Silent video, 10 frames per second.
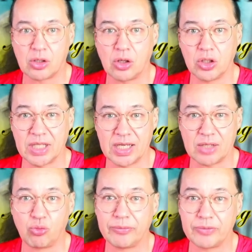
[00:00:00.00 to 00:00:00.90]

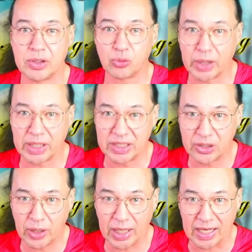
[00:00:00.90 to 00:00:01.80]
contact with the
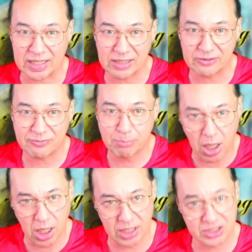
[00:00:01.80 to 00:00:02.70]
radioactive
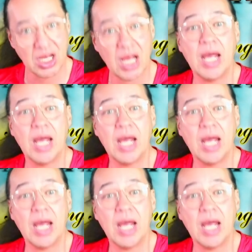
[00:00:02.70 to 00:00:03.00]
parts.